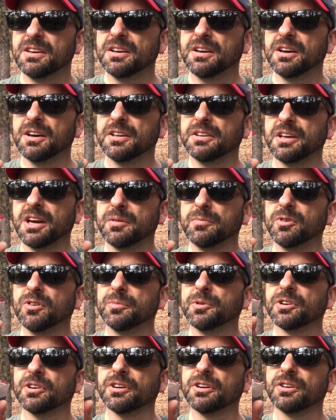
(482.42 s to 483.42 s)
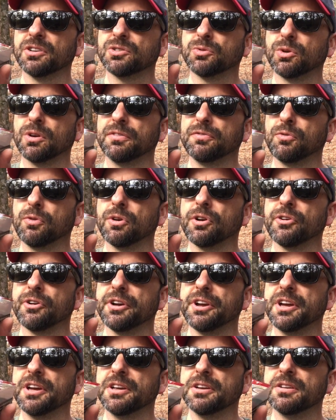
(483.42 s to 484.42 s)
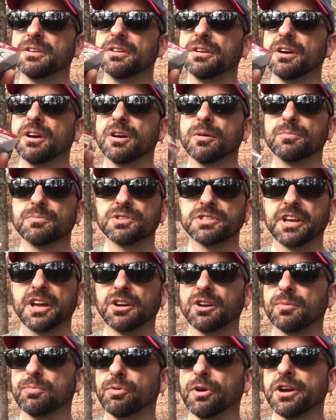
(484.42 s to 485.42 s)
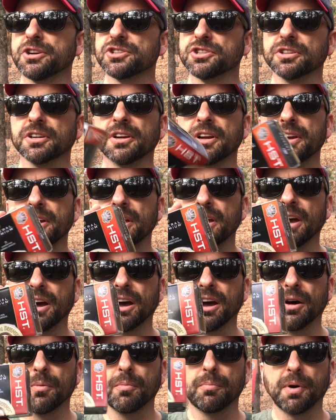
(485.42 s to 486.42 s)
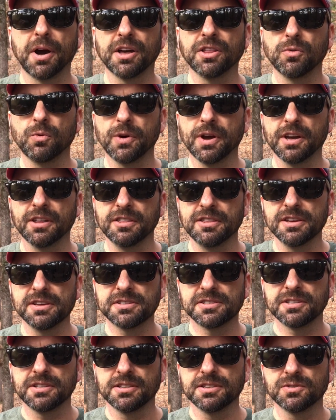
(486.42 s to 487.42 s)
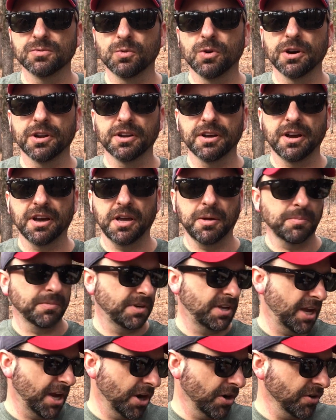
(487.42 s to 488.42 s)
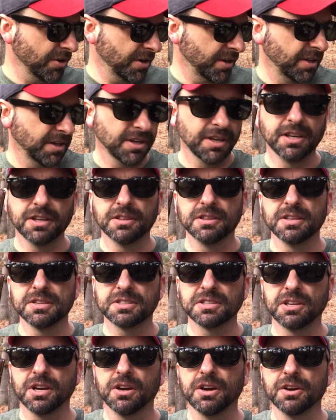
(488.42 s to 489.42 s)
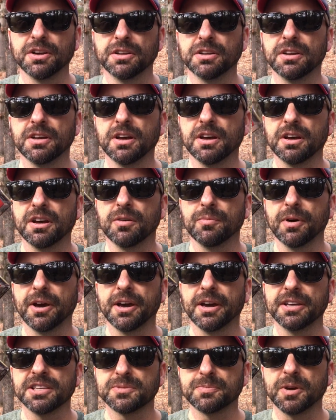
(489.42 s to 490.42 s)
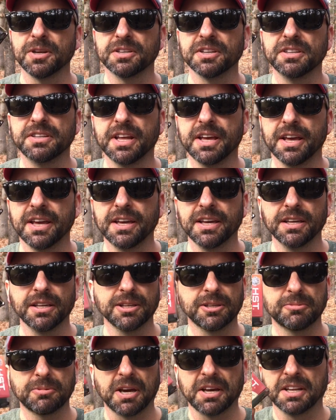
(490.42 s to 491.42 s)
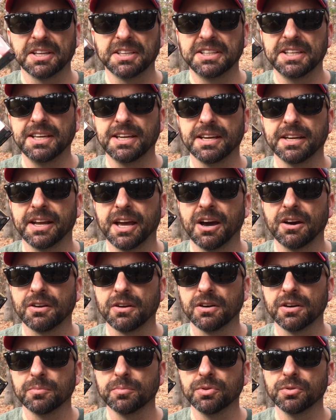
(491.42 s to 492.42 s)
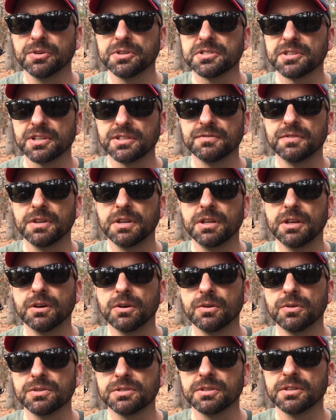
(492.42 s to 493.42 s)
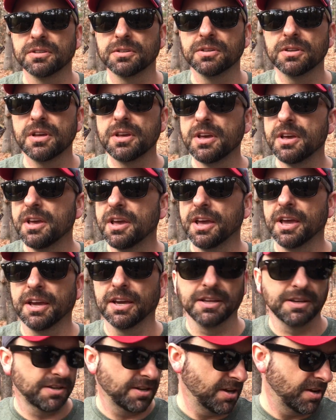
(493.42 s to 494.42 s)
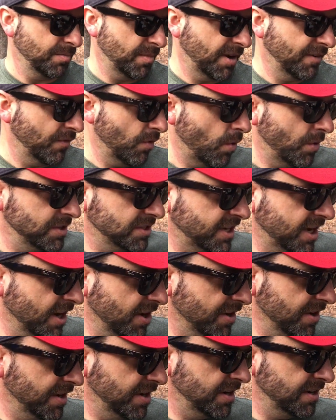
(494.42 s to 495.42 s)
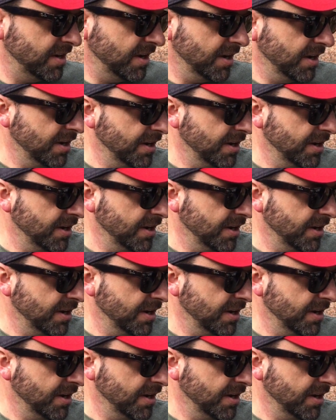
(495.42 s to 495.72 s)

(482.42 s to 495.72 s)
9mm 124 grain standard pressure. By the way, this is what I'm carrying in this gun. I spent a day kind of geeking out on ballistics videos, and I've always carried